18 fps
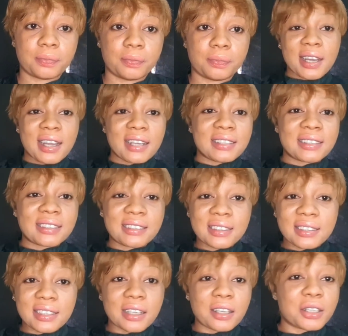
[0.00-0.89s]
Guys,
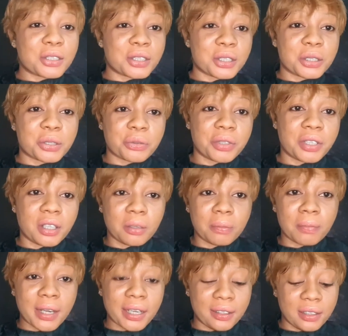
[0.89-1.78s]
the second sunscreen
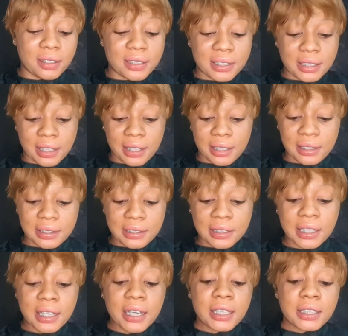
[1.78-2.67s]
on my list here is
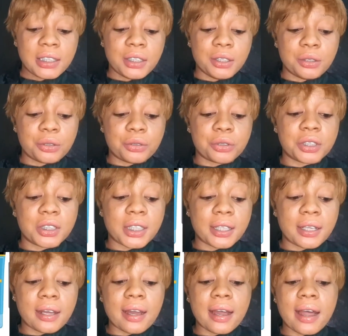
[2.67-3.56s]
the
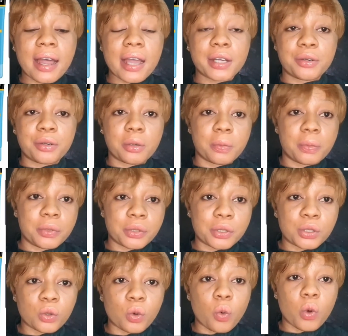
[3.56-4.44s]
Neutrogena Hydro
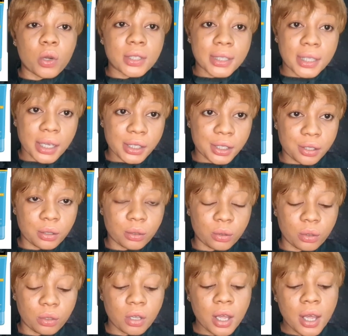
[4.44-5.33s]
Boost Water Gel.
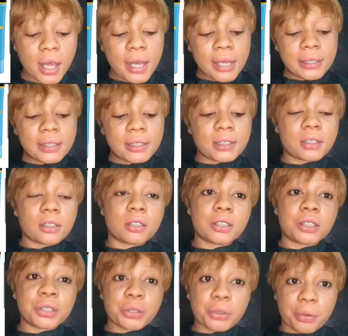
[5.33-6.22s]
This
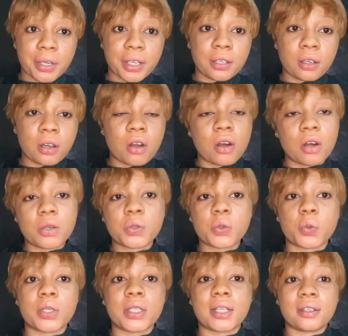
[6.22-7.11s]
sunscreen comes
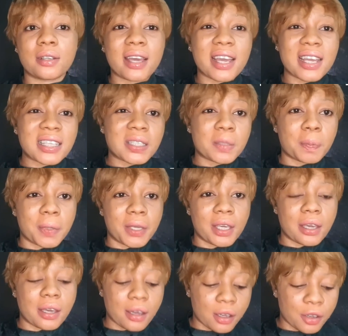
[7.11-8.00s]
with an
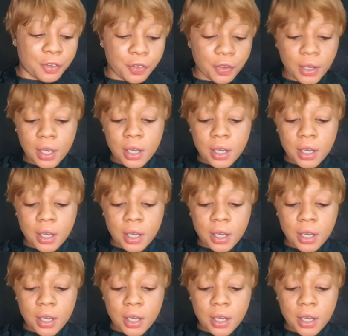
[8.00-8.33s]
SPF